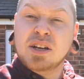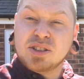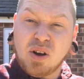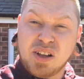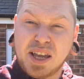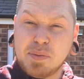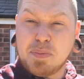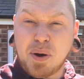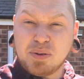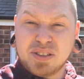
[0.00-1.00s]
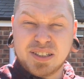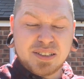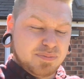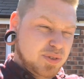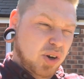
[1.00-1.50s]
So I'll keep you
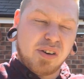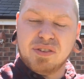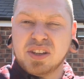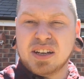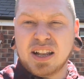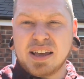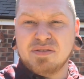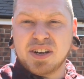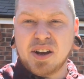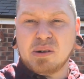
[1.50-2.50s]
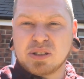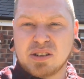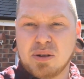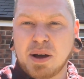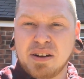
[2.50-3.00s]
posted. Sorry for the delay in videos, it's
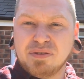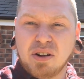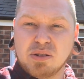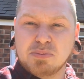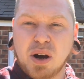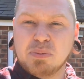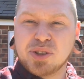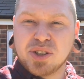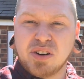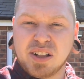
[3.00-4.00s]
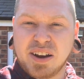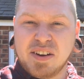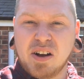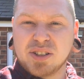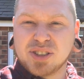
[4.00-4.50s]
all my fault, but I'm sure I'll get
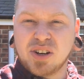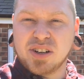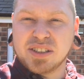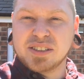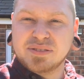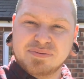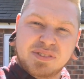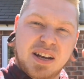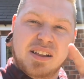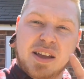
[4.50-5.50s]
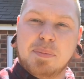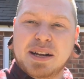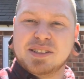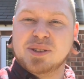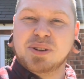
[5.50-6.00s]
it all sorted and I'll get
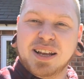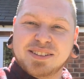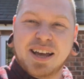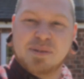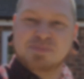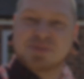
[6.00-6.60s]
back to you next time.